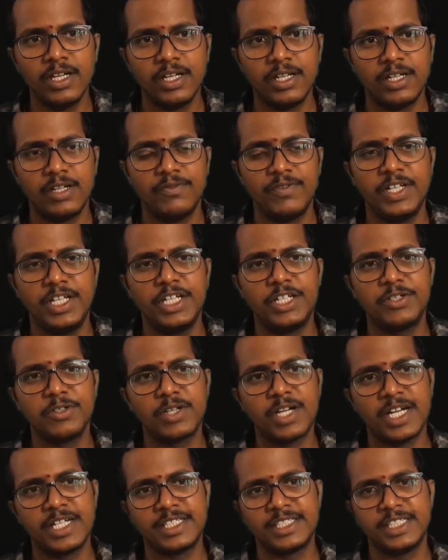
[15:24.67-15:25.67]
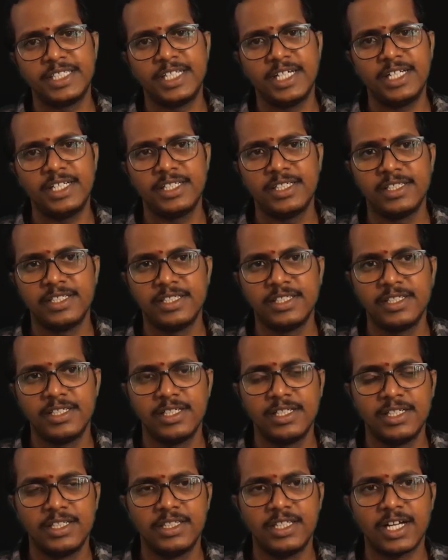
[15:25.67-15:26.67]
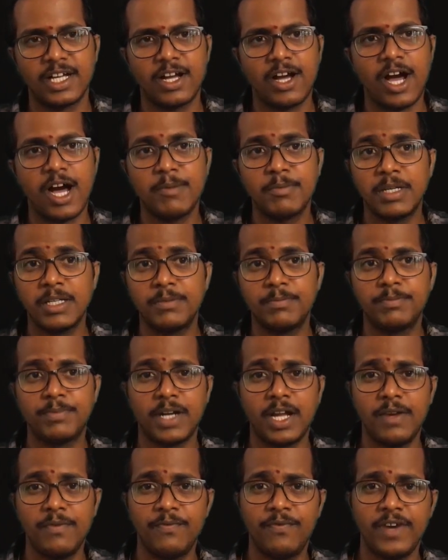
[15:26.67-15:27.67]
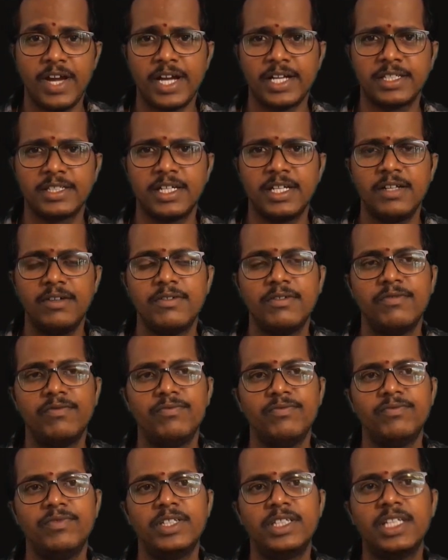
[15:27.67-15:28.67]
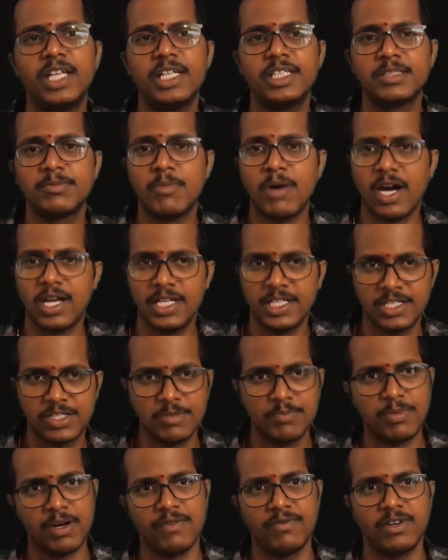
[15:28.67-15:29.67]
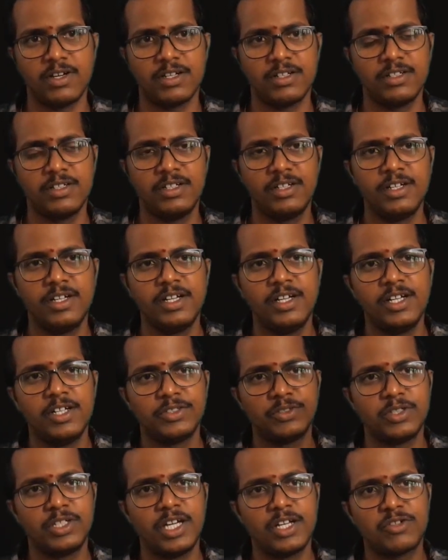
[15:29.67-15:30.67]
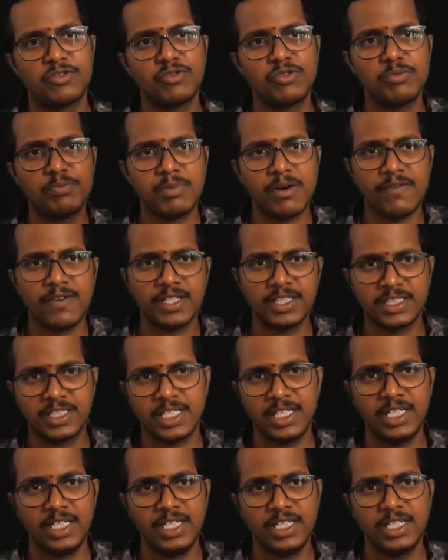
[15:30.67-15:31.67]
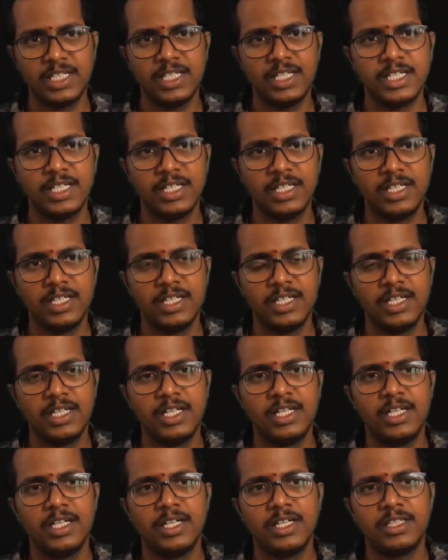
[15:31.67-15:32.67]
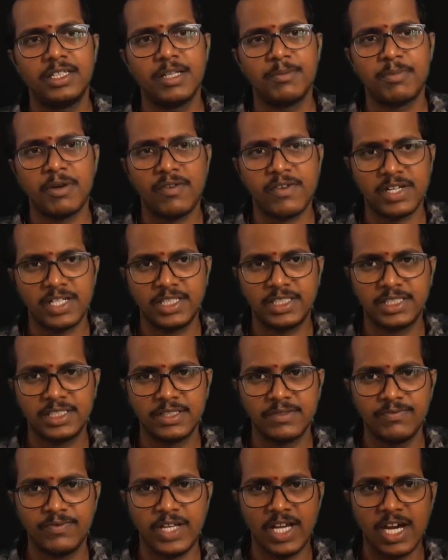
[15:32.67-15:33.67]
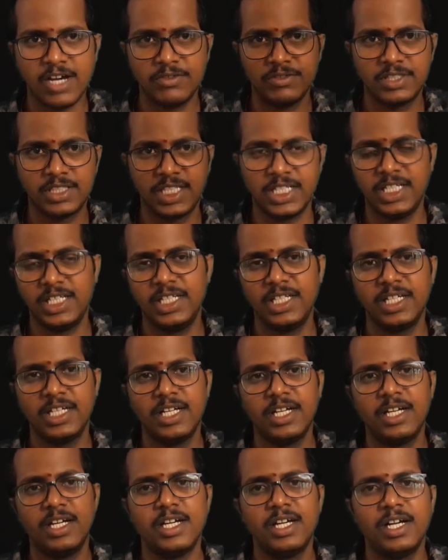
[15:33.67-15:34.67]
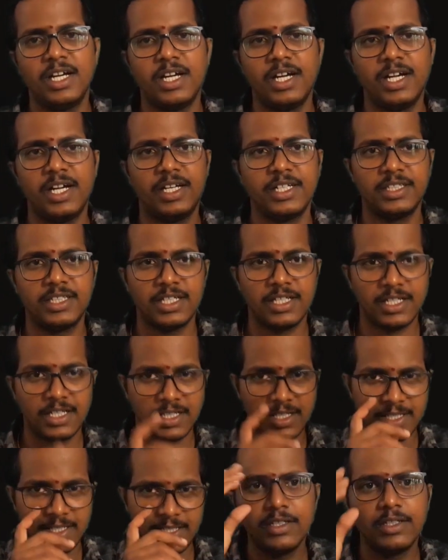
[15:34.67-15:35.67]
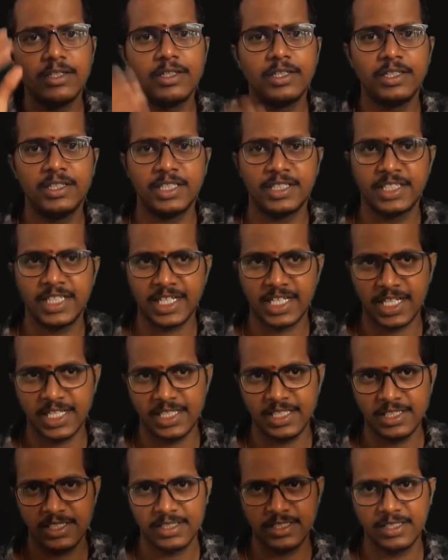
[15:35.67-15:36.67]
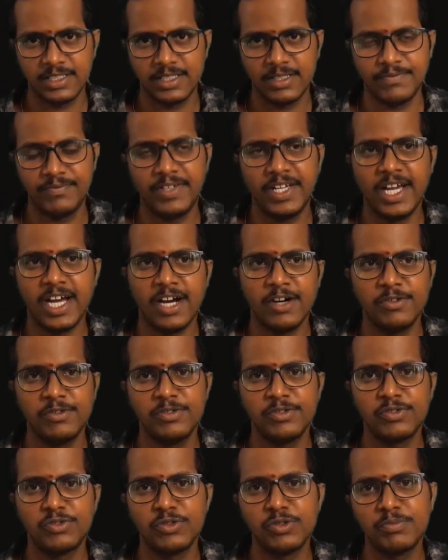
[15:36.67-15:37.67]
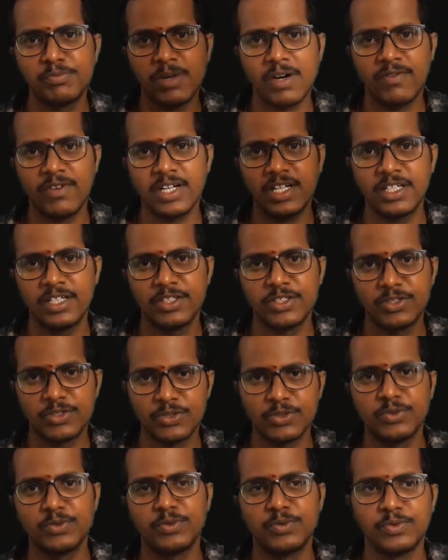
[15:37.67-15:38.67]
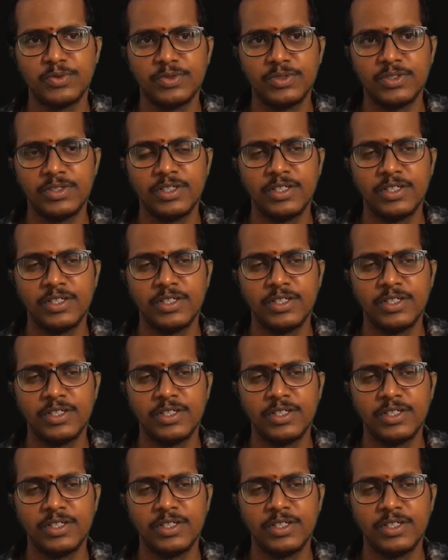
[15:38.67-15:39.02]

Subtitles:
Now we need to consider the common prime factor with the smallest power. So here 2 power 3, the power is we have 3, and in the second we have 2 power 2.